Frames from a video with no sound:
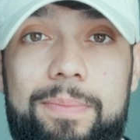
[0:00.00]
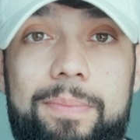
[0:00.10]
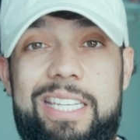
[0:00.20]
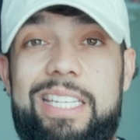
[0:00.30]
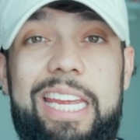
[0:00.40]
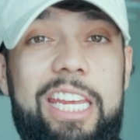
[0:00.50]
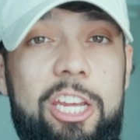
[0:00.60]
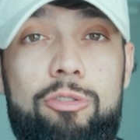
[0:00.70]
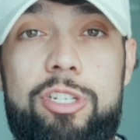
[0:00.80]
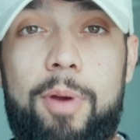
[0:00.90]
This is a
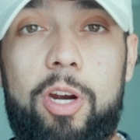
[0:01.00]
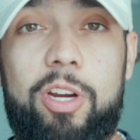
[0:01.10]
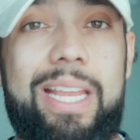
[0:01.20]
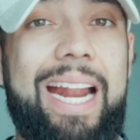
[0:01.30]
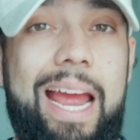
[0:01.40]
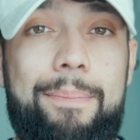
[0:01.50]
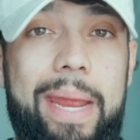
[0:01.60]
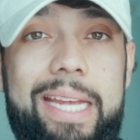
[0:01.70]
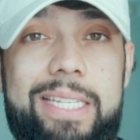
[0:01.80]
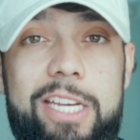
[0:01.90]
huge marker that I'm
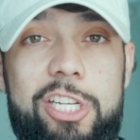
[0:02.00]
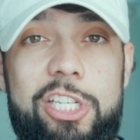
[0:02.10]
paying attention